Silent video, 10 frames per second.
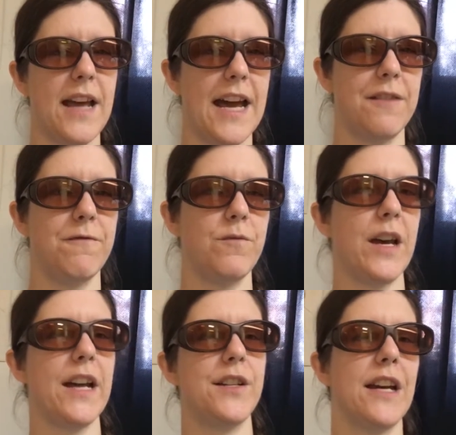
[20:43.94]

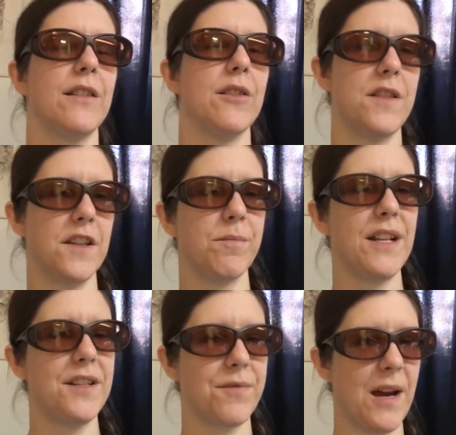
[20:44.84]
had downloaded this
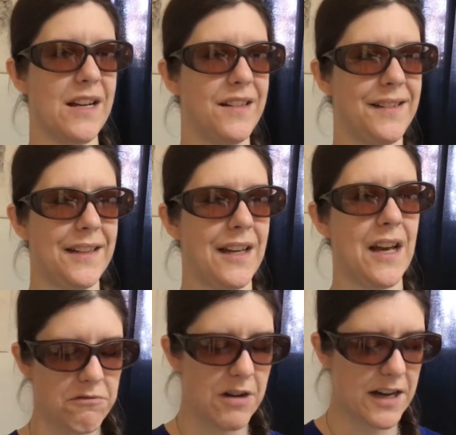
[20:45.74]
blend threads,
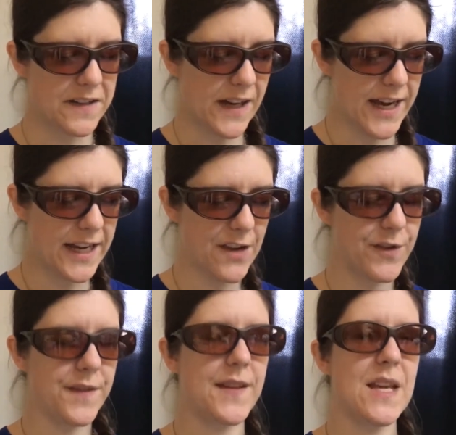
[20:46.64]
was I
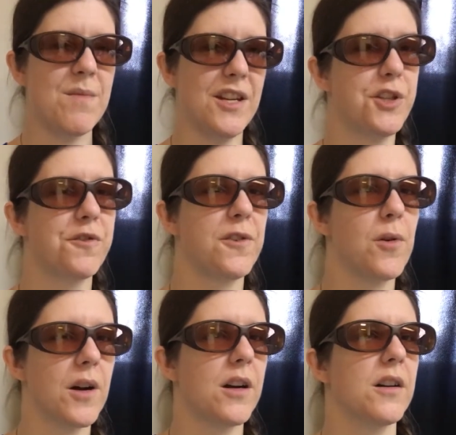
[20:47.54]
gave it the image
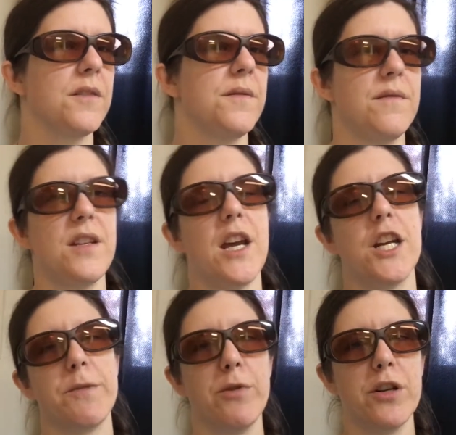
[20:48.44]
for the
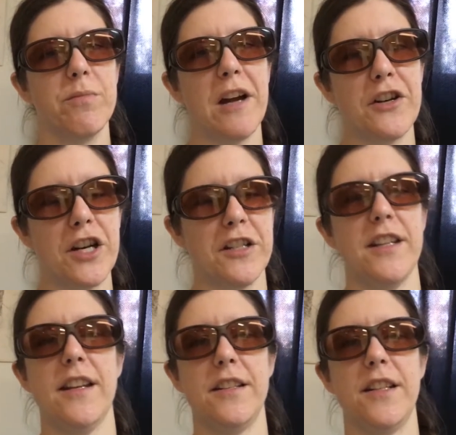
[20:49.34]
Tangible Good project
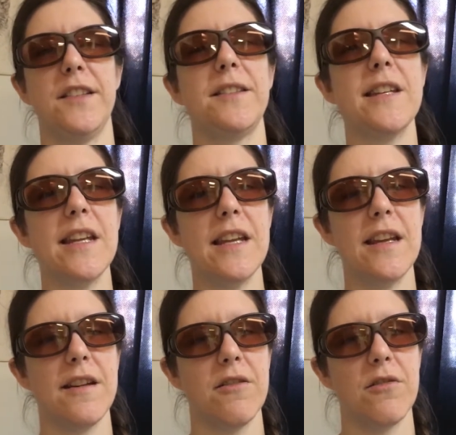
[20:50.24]
to
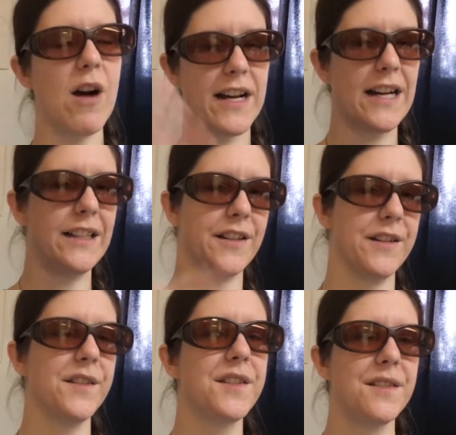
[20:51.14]
see what
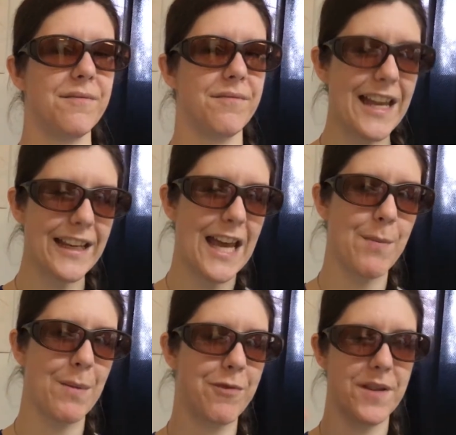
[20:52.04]
colors it
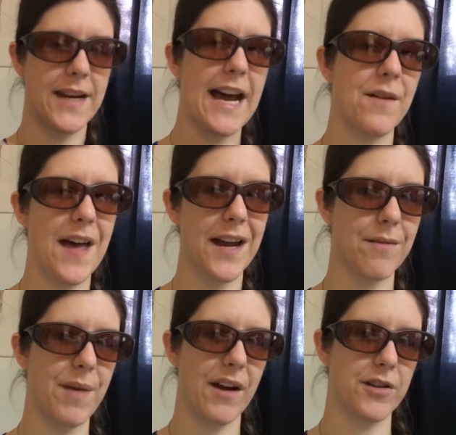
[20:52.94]
came up with and how that
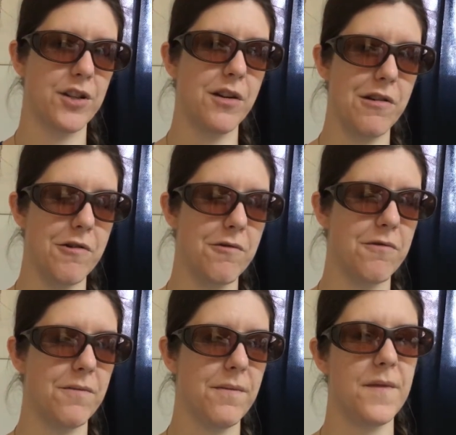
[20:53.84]
compared to
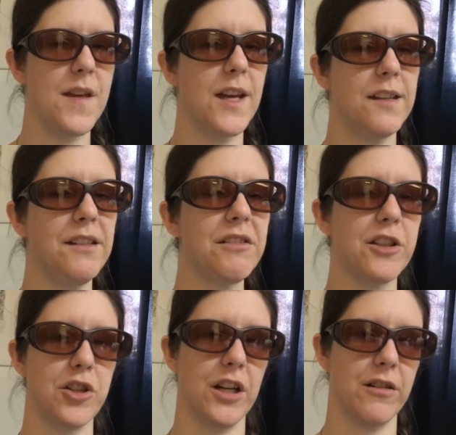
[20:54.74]
the
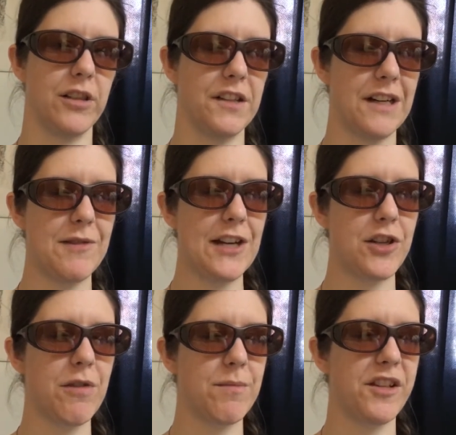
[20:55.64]
C-Stitch color list. I was
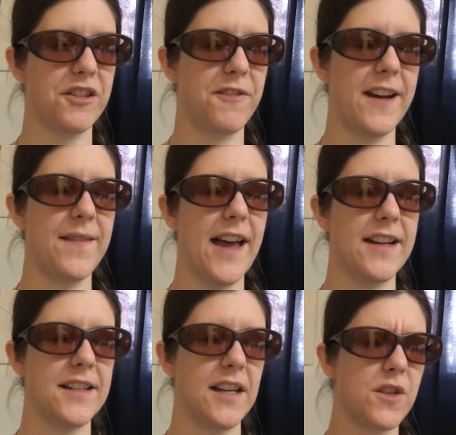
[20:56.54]
actually quite pleased to find
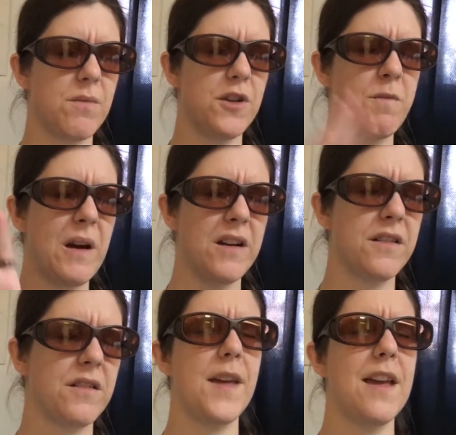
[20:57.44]
that, for the most
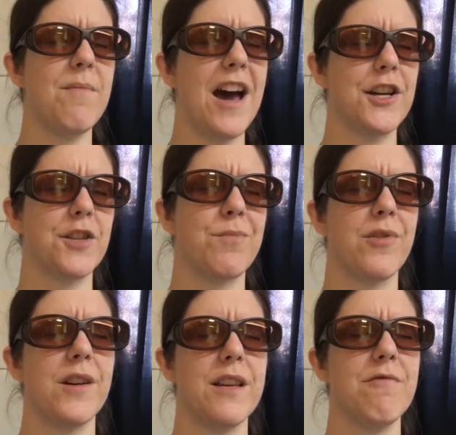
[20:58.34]
part, they matched
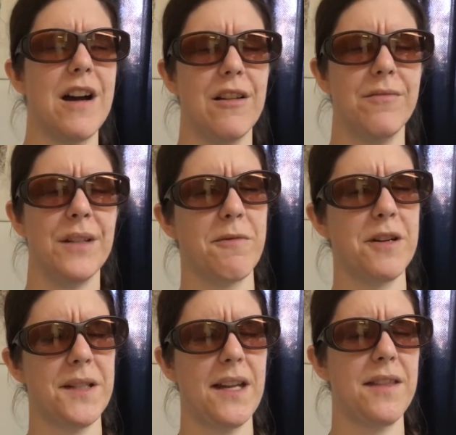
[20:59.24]
pretty well. There
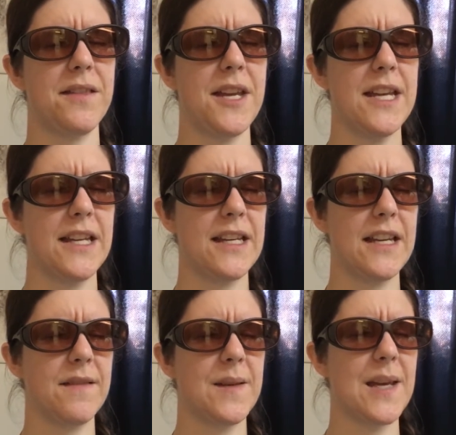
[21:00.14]
was, I think,
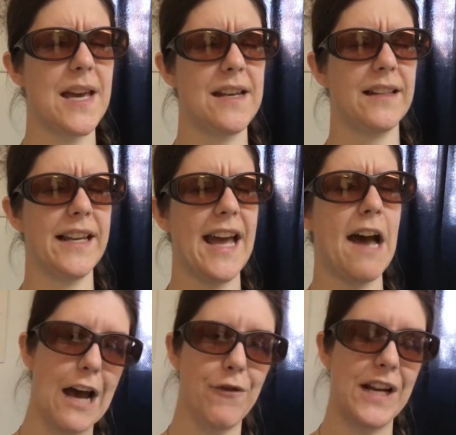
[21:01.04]
in the end, like
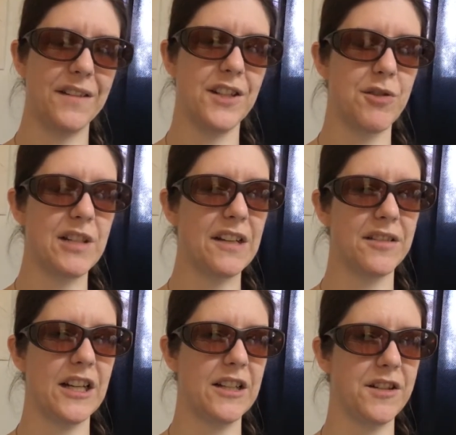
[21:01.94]
half a dozen to a
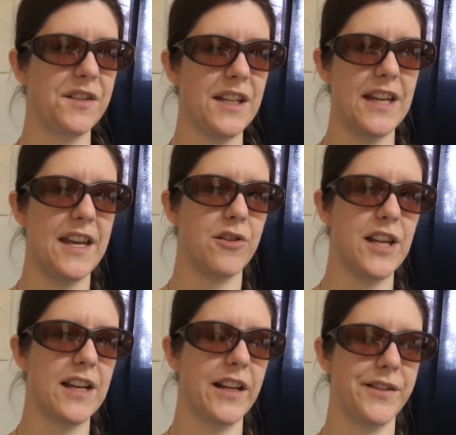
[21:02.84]
dozen colors, like 8 or
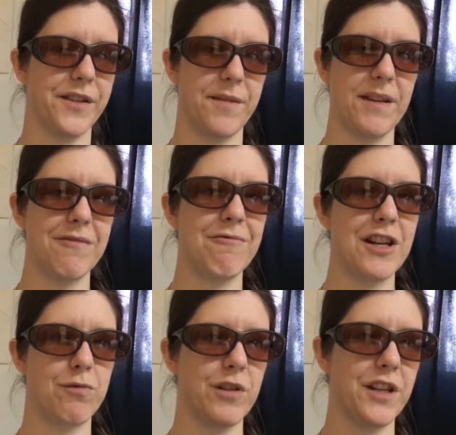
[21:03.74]
10 colors or something,
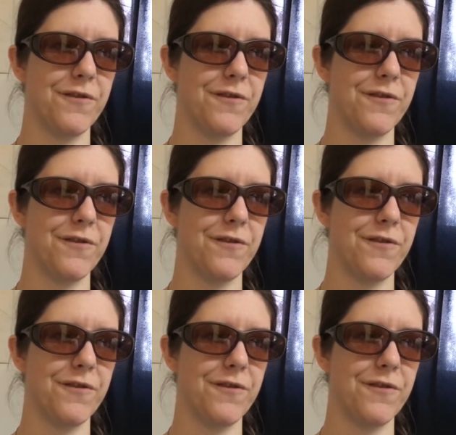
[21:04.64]
which were